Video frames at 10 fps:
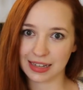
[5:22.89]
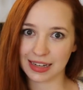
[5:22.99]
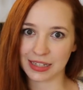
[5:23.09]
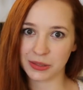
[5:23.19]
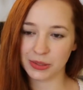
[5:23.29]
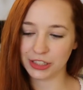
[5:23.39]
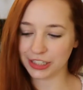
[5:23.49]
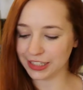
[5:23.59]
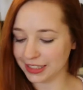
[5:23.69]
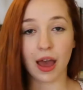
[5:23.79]

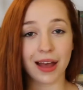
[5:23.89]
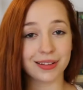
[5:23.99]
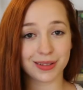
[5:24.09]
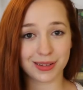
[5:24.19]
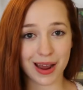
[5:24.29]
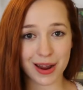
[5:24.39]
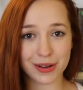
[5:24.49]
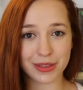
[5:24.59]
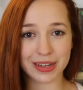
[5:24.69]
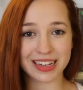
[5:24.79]
Ouch.
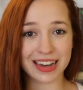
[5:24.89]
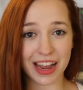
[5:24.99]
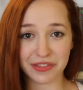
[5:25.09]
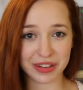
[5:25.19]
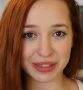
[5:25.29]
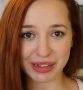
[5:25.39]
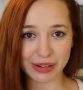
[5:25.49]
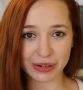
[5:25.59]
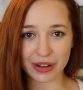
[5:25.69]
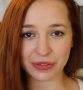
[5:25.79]
Alastair, the conniving
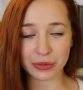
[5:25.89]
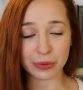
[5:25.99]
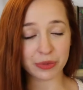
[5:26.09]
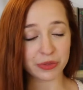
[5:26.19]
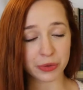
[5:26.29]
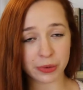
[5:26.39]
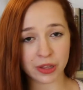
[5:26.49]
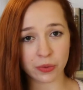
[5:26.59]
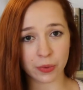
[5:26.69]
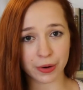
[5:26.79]
leader of a group of
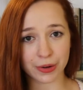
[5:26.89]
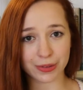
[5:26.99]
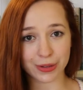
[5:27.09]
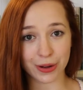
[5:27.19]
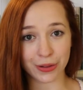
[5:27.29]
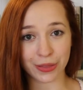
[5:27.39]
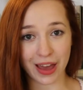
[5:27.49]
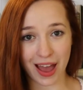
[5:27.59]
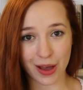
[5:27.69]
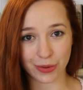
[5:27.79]
guerrilla warriors called the
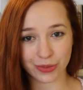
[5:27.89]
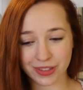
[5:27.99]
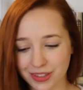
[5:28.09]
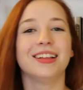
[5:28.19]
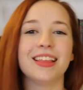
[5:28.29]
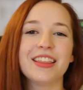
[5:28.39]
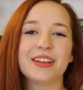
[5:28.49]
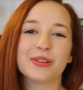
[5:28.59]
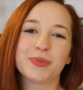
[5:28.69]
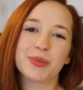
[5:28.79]
Hounds. Then
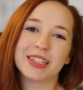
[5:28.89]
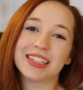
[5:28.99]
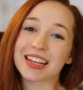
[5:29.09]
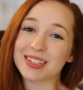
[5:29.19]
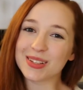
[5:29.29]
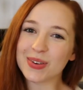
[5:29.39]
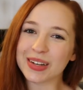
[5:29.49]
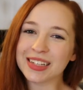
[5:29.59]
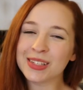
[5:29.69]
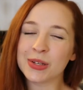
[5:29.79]
there's Princess
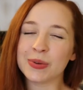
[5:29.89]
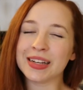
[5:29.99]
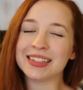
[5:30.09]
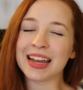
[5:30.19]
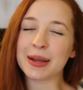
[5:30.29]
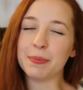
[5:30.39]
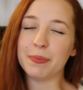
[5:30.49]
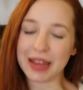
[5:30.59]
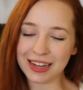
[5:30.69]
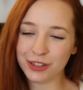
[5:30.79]
Lois, who is a
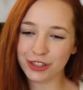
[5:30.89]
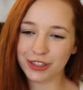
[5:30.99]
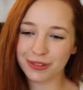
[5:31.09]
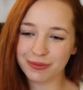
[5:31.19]
bitch.